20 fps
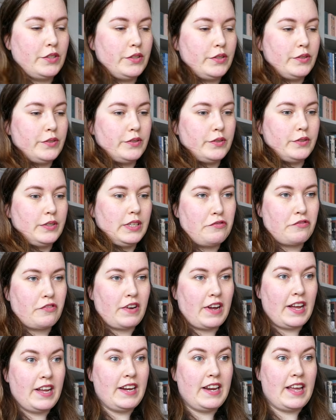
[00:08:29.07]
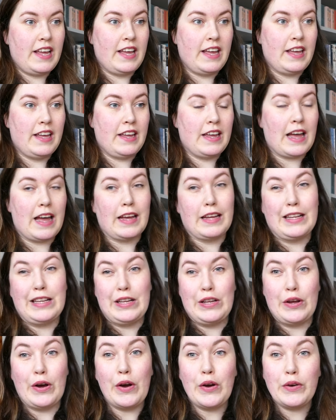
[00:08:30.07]
to Friday. I
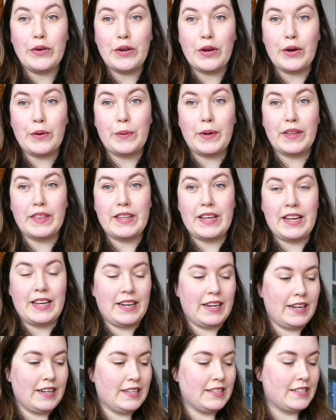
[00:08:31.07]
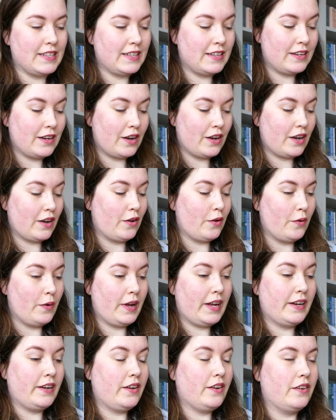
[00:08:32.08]
don't know what date it is. All
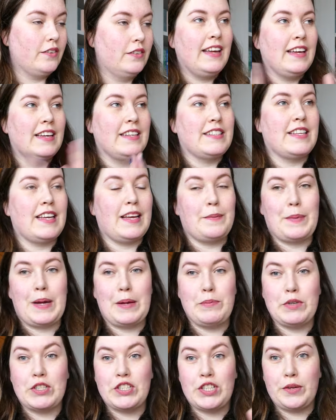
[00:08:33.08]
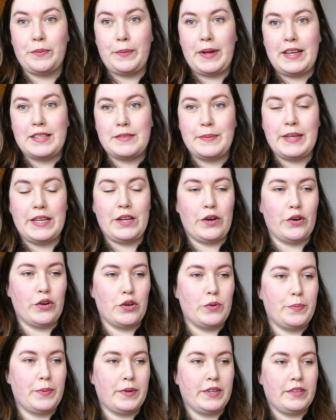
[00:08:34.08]
I know is that my bookshop has been
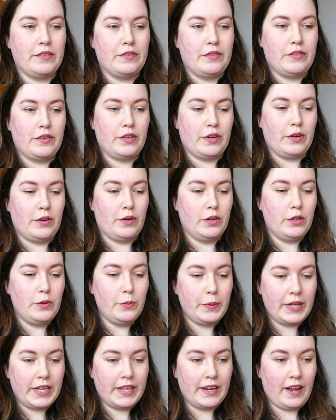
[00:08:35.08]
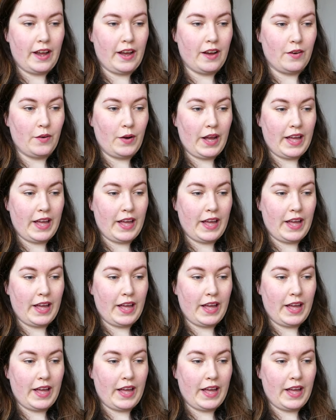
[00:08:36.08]
open for a whole week now